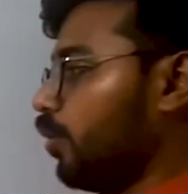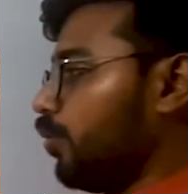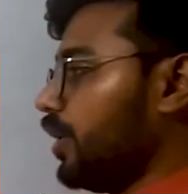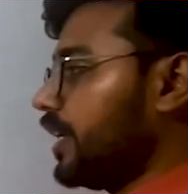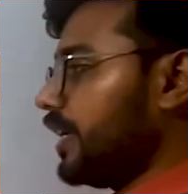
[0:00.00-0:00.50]

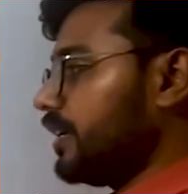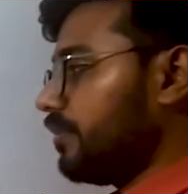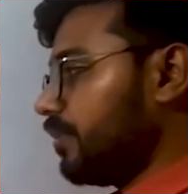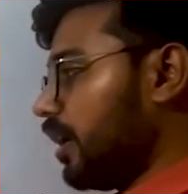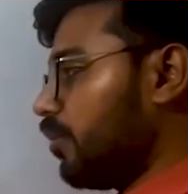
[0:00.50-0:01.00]

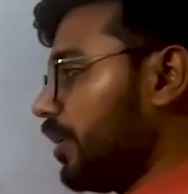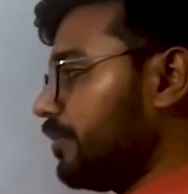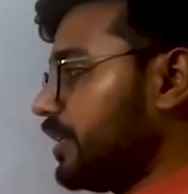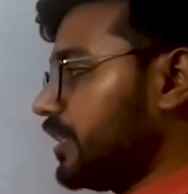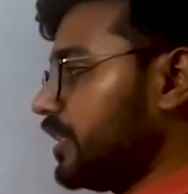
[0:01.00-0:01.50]
when
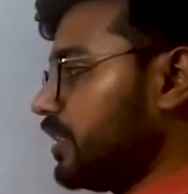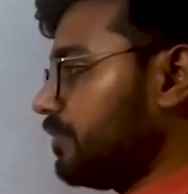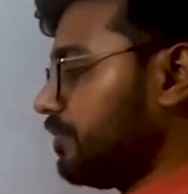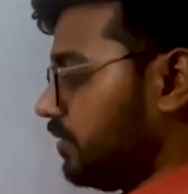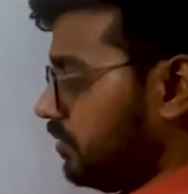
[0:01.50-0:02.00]
we change the